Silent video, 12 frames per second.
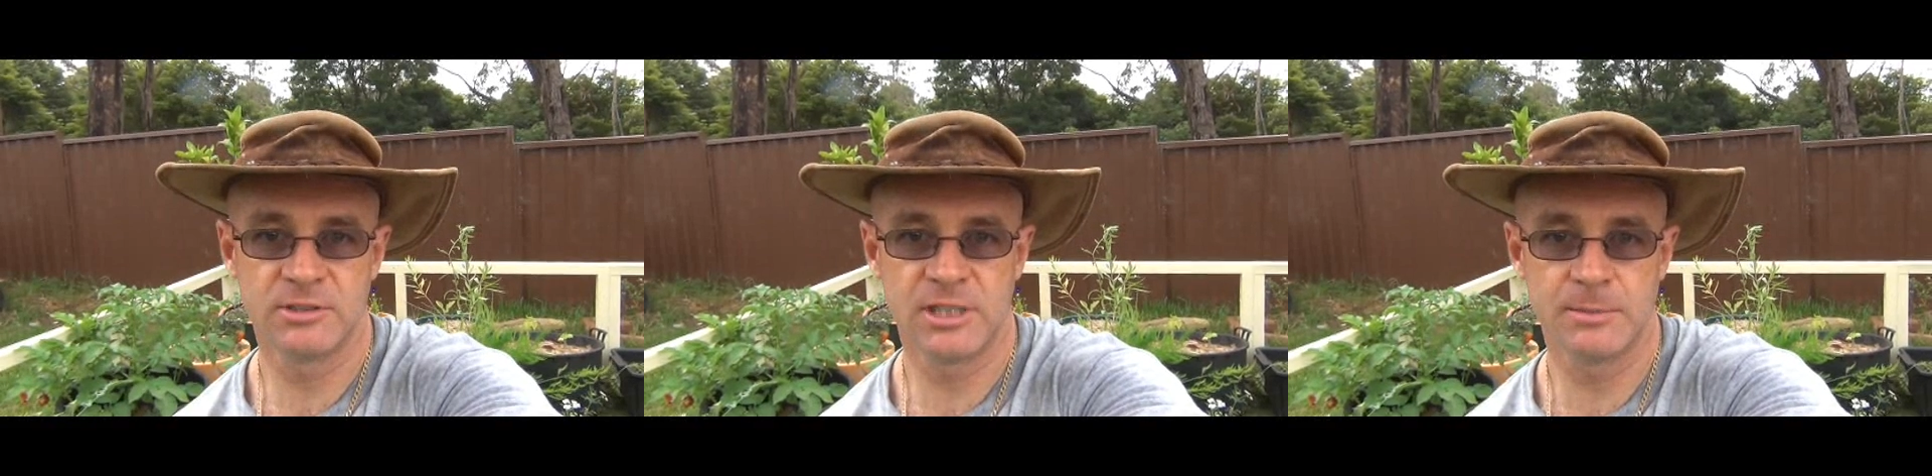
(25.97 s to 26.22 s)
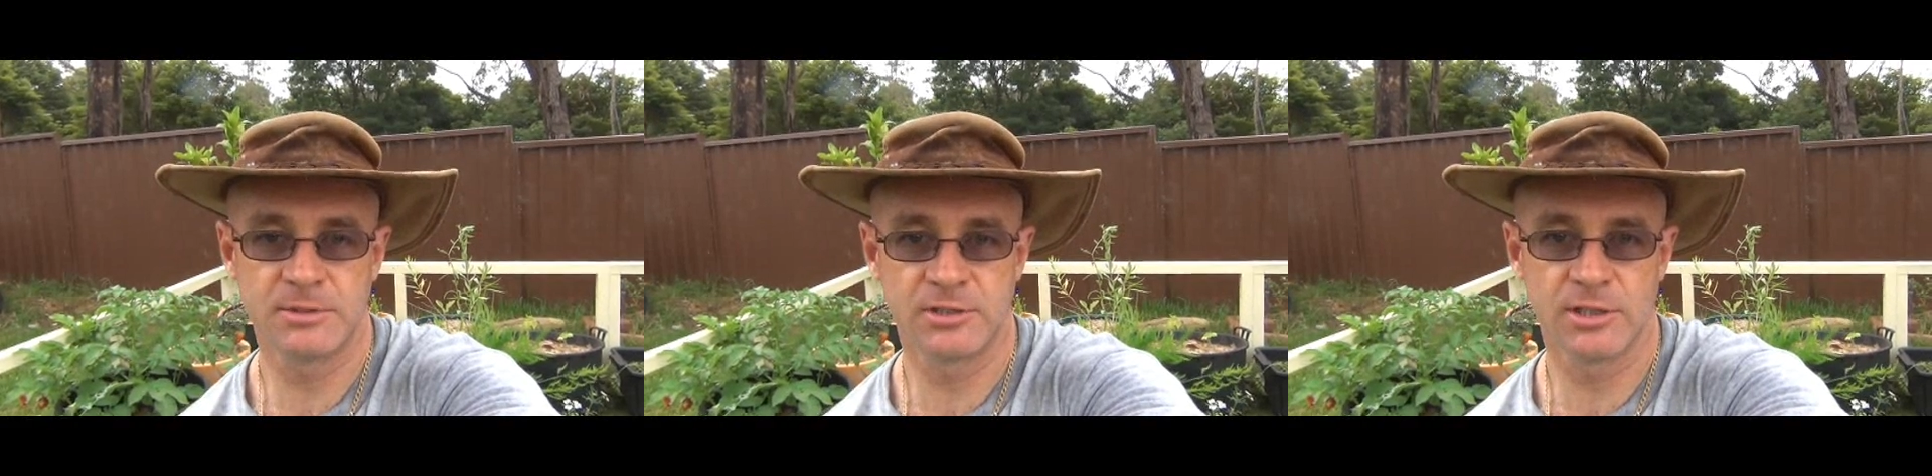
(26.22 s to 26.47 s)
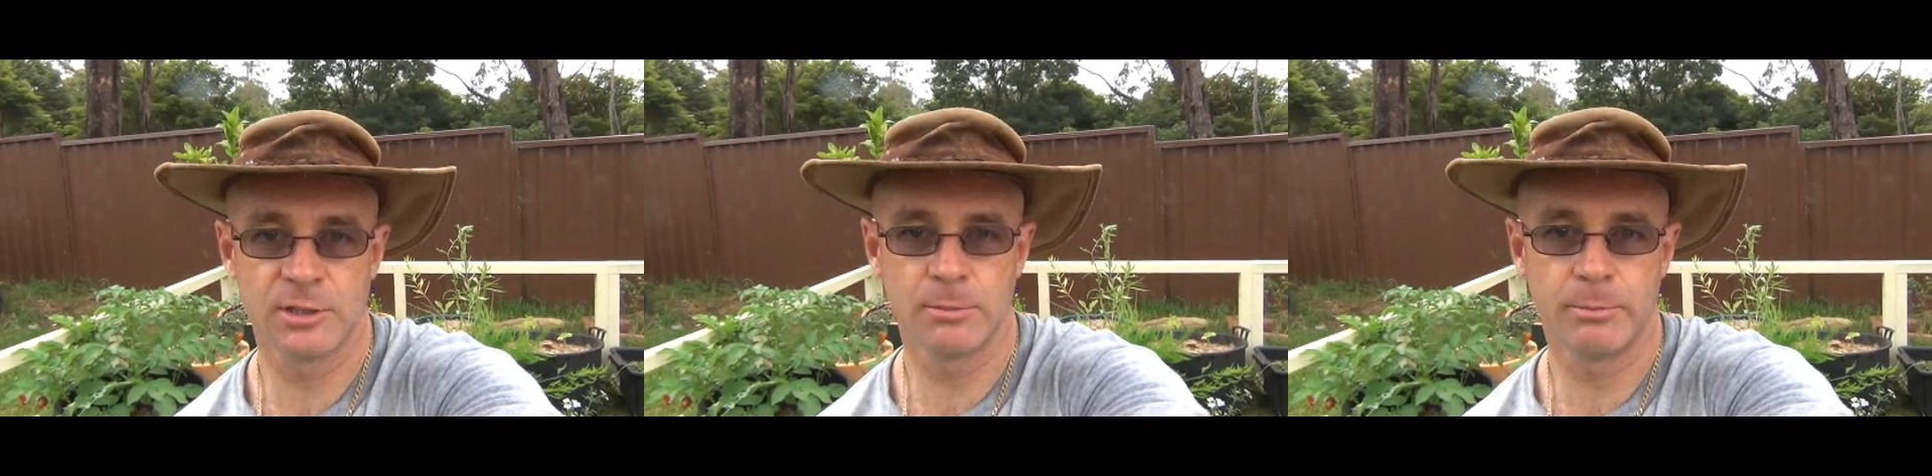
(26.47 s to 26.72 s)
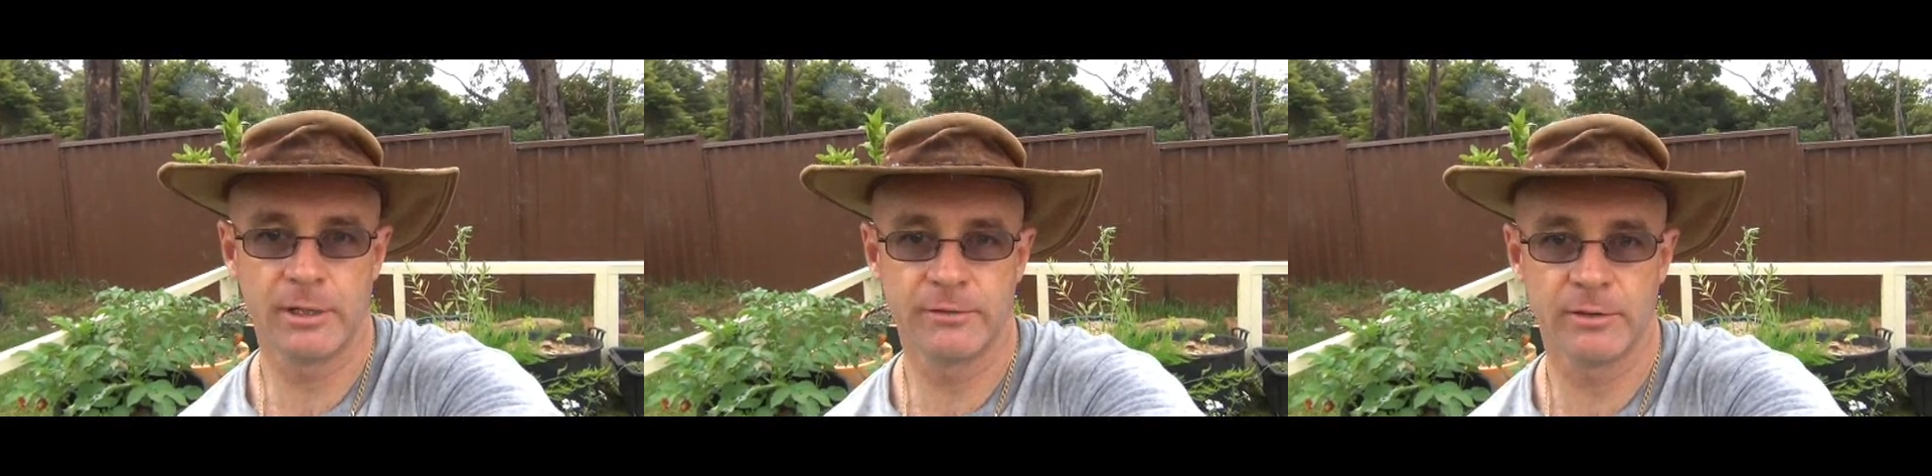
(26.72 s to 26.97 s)
tips
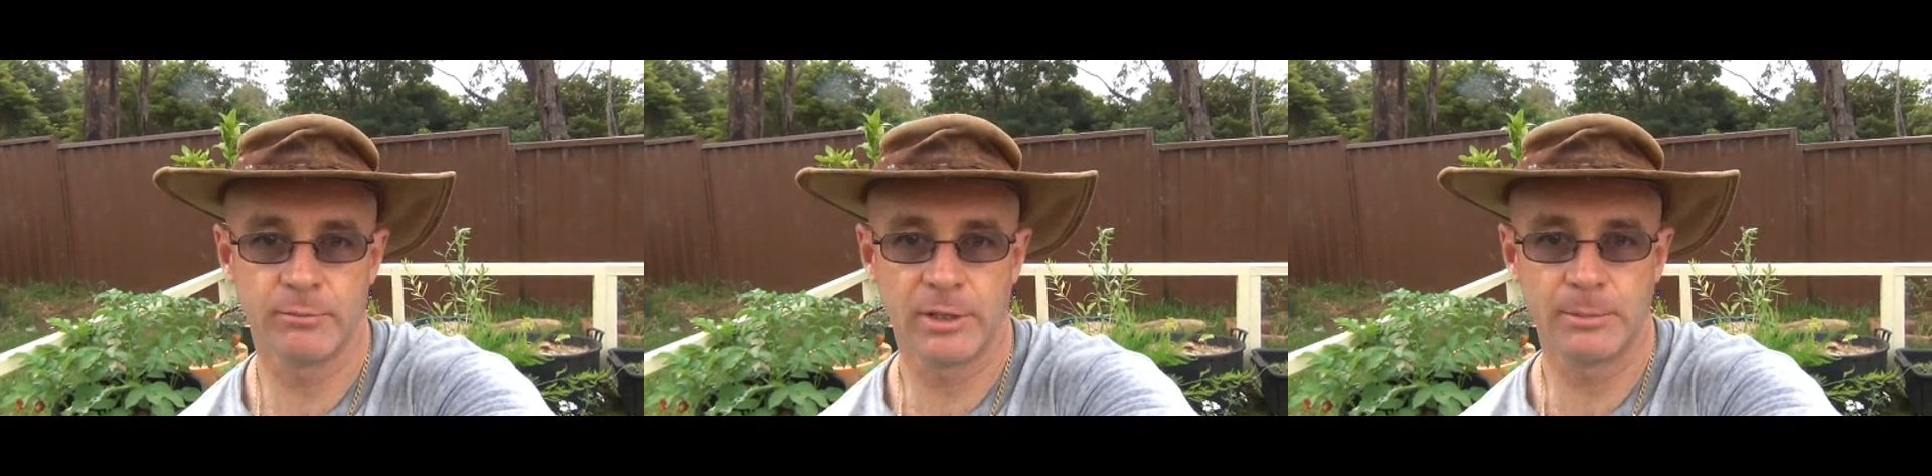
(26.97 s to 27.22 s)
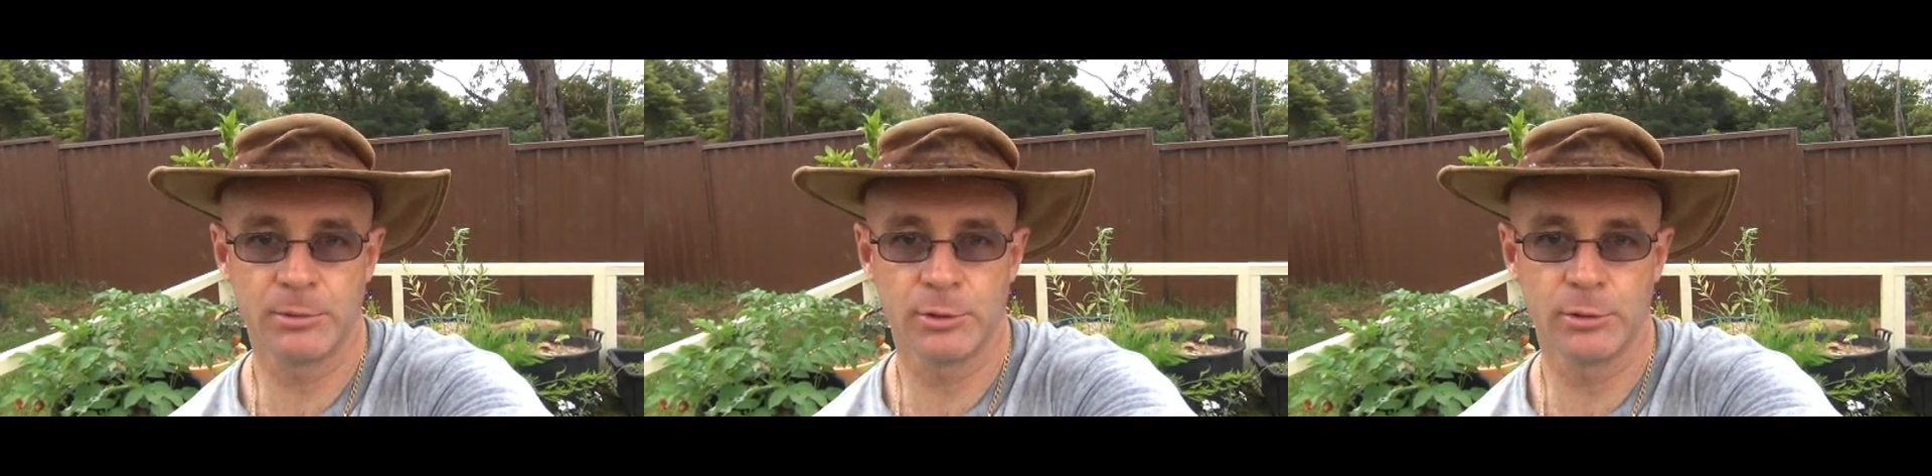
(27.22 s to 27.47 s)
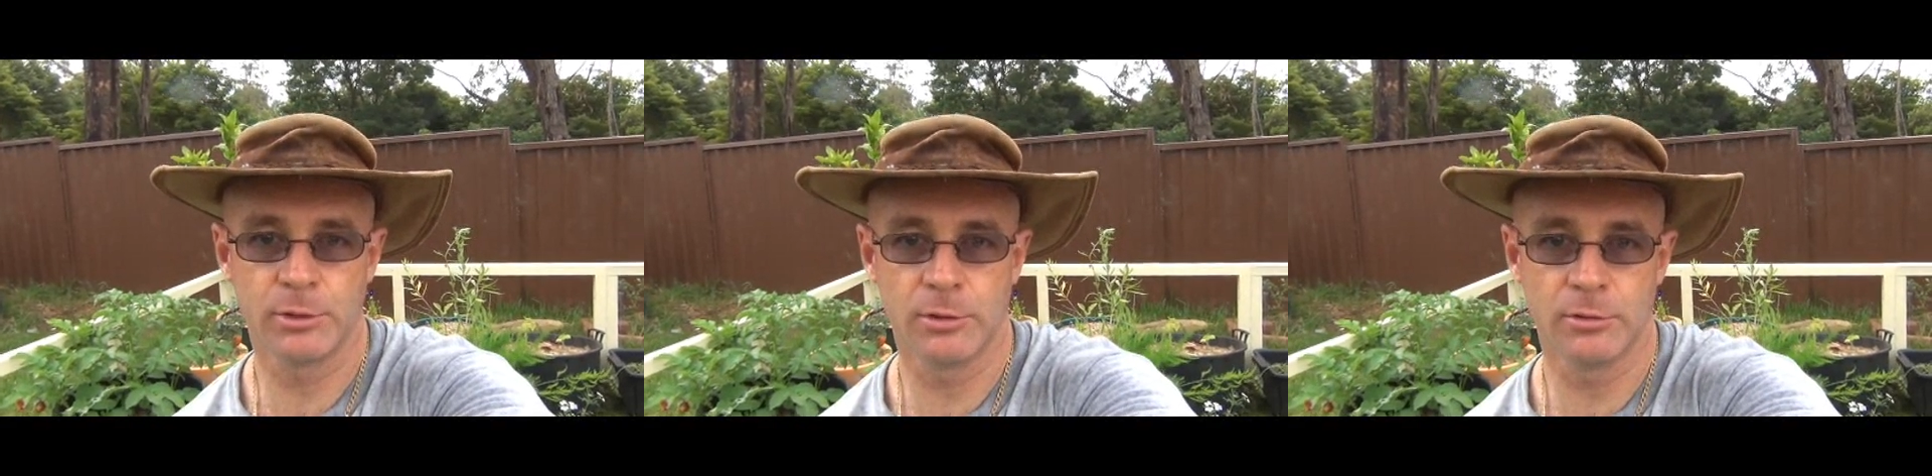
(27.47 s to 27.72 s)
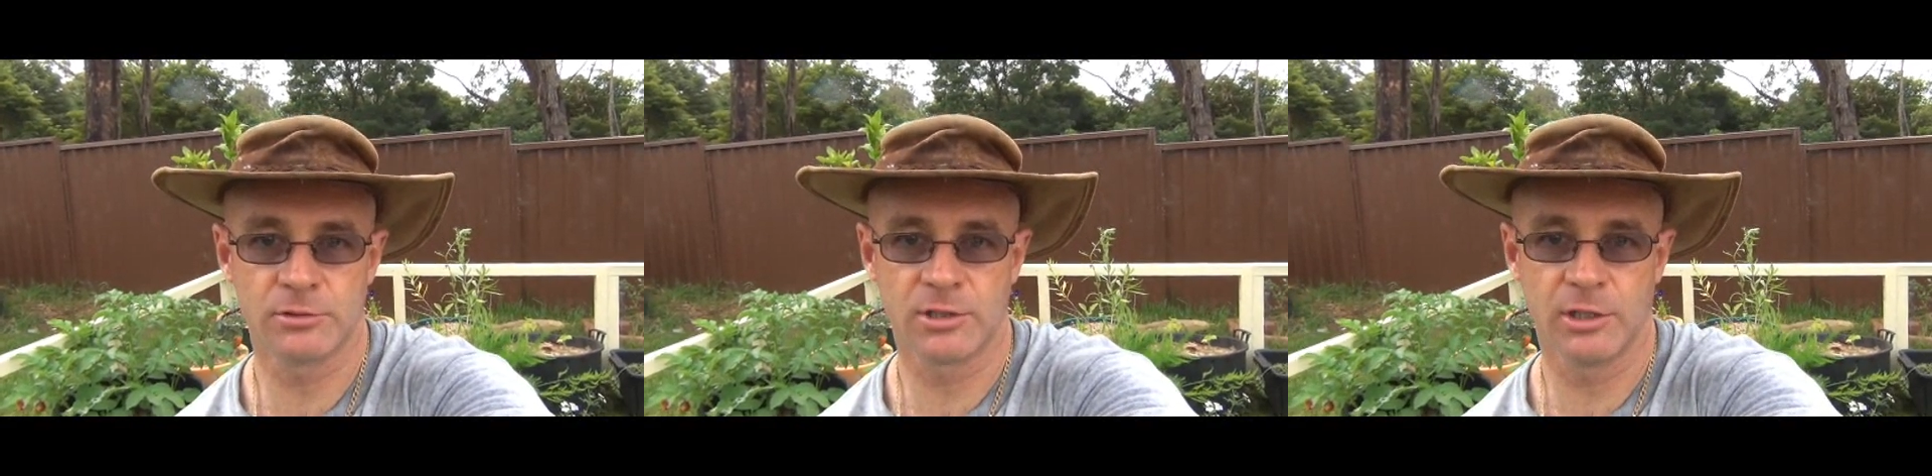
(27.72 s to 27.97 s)
to benefit people who are
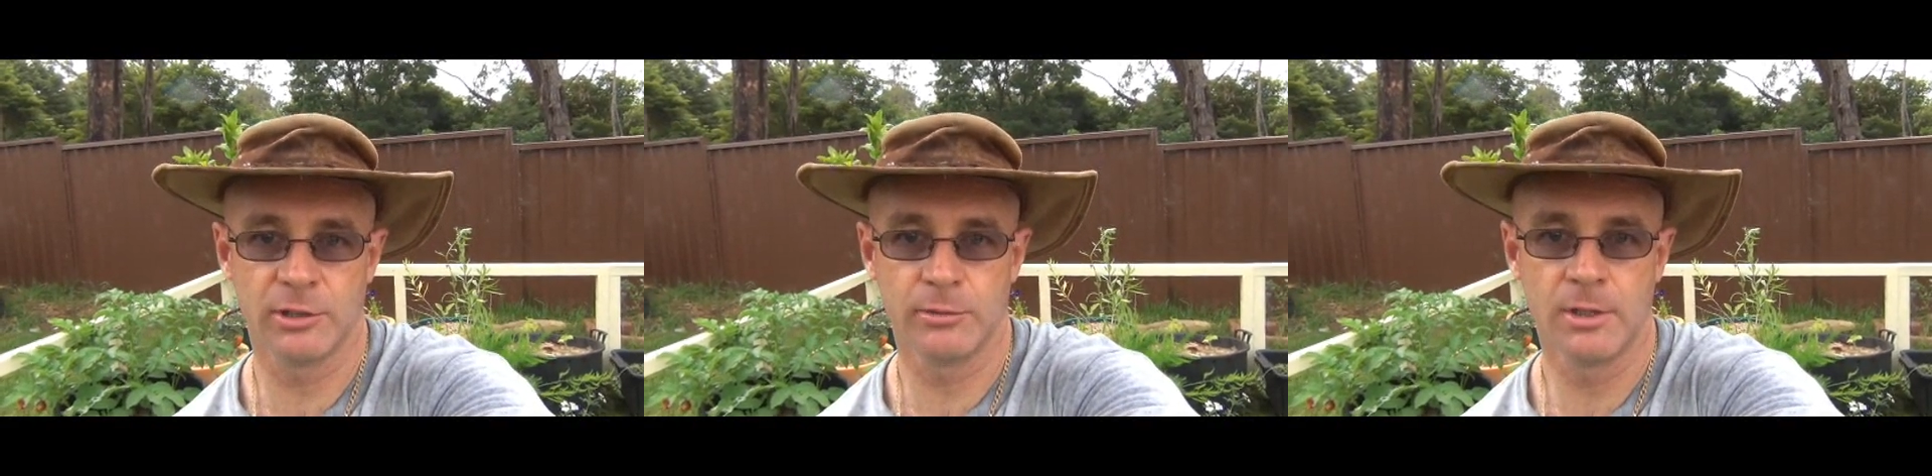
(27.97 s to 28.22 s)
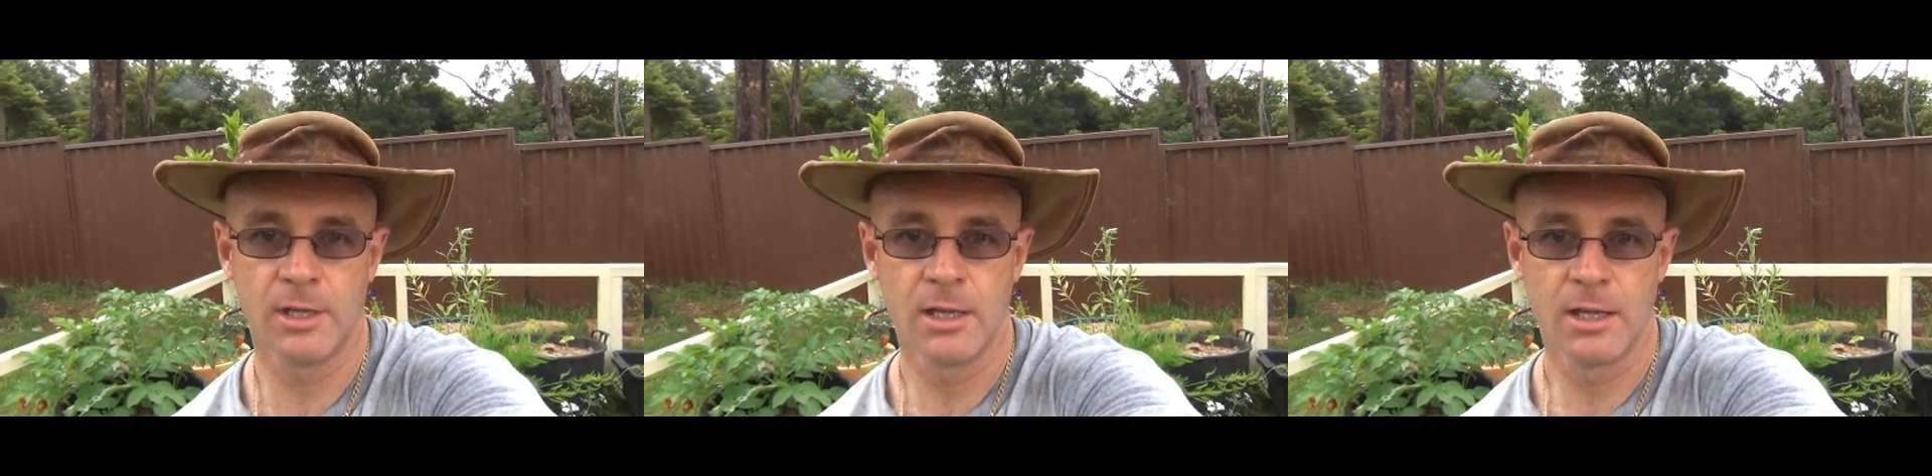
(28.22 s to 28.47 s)
also